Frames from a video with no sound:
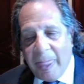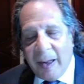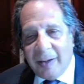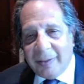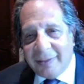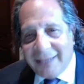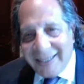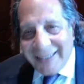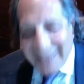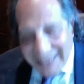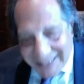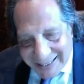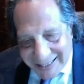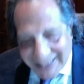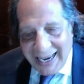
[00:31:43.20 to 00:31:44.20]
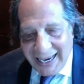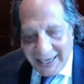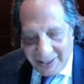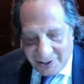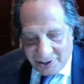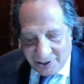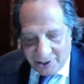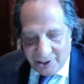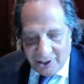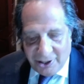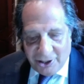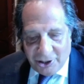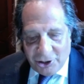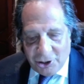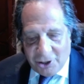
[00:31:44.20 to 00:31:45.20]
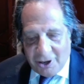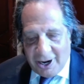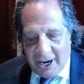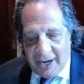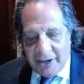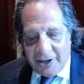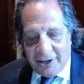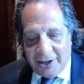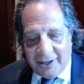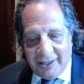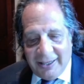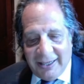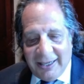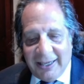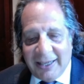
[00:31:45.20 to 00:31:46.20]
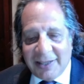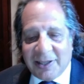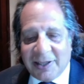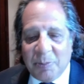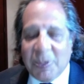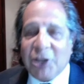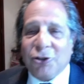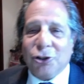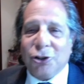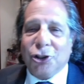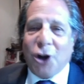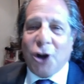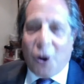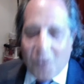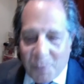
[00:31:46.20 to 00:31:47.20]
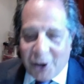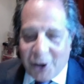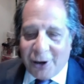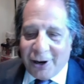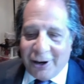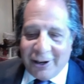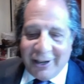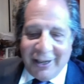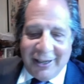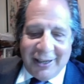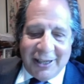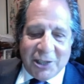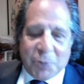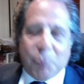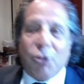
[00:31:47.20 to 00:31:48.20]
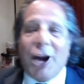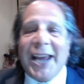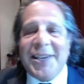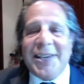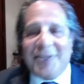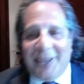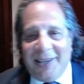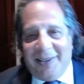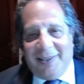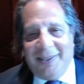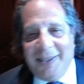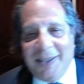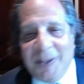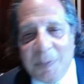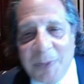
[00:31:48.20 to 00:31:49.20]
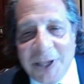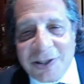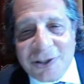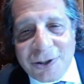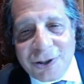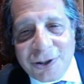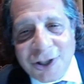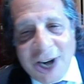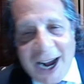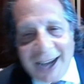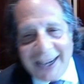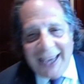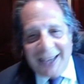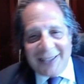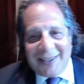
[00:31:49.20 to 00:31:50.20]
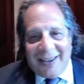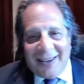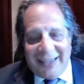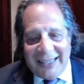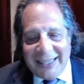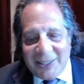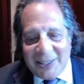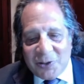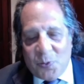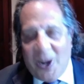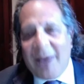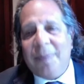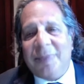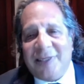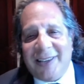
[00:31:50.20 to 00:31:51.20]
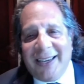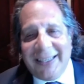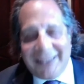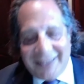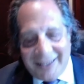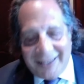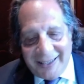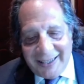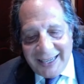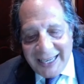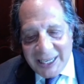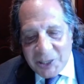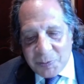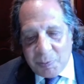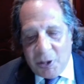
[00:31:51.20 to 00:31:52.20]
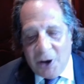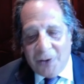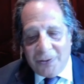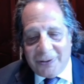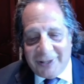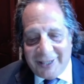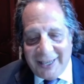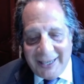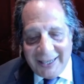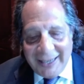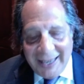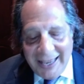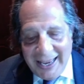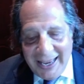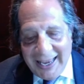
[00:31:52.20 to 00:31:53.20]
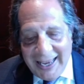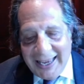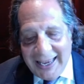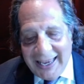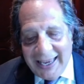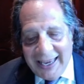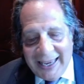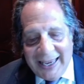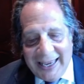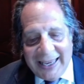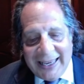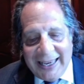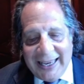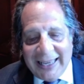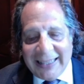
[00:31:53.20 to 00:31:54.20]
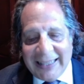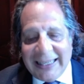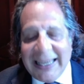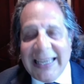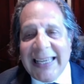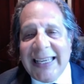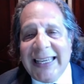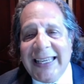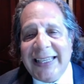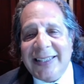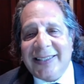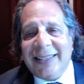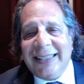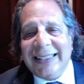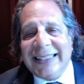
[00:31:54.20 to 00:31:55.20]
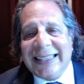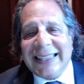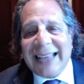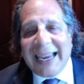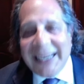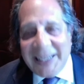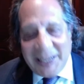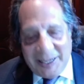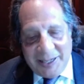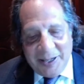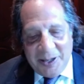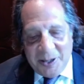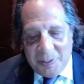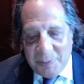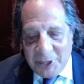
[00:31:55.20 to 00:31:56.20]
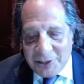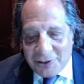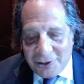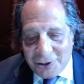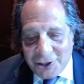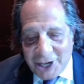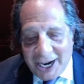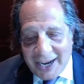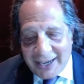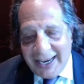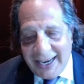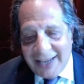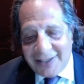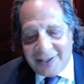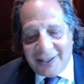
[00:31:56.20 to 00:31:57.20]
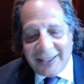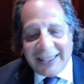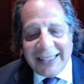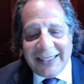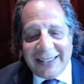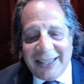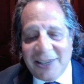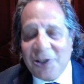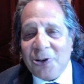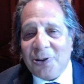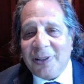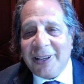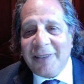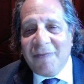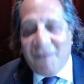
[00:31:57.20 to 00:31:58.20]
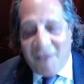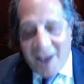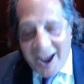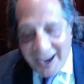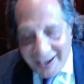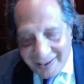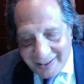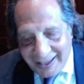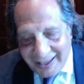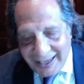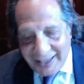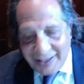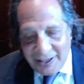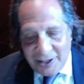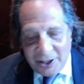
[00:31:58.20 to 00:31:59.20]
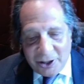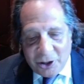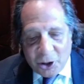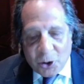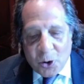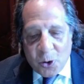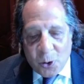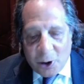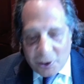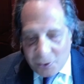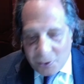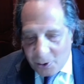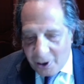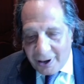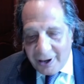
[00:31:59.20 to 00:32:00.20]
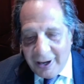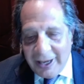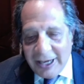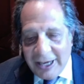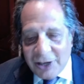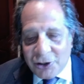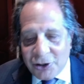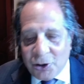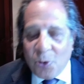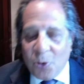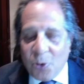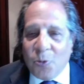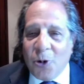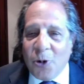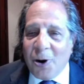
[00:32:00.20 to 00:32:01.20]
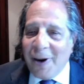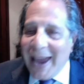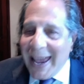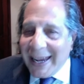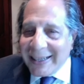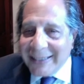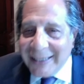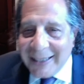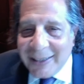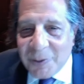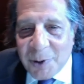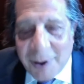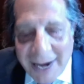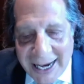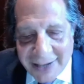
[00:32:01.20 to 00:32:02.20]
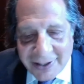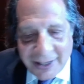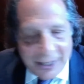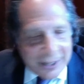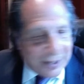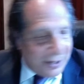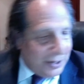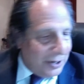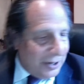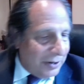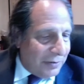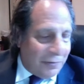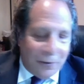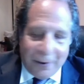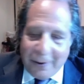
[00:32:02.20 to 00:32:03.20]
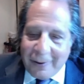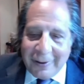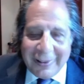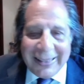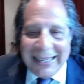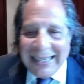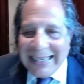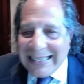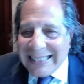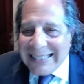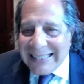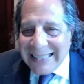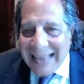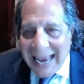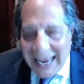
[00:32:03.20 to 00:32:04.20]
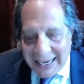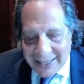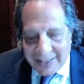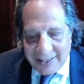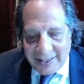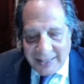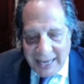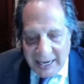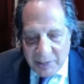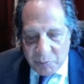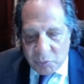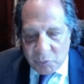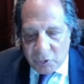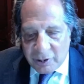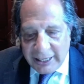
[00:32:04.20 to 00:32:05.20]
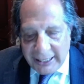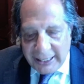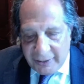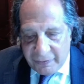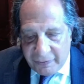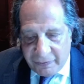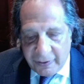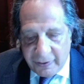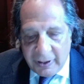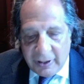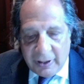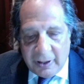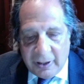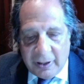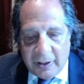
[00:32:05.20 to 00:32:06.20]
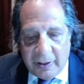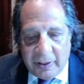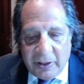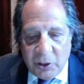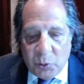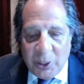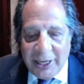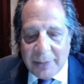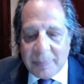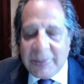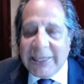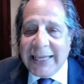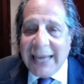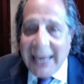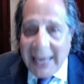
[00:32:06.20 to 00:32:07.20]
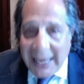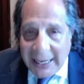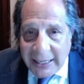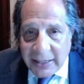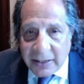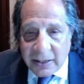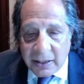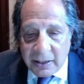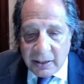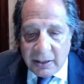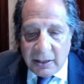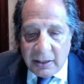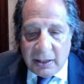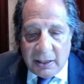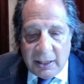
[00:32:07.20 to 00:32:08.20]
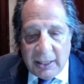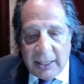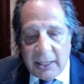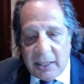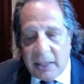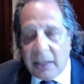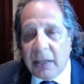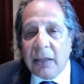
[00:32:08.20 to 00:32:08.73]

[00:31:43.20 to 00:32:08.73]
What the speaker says: to this case, Your Honor, is that Mr. Schoenberger is praising Mr. Jaquez on his websites and in his posting. And he's inciting Mr. Jaquez to continually violate the court order. So we're asking for the exact same relief that we obtained in,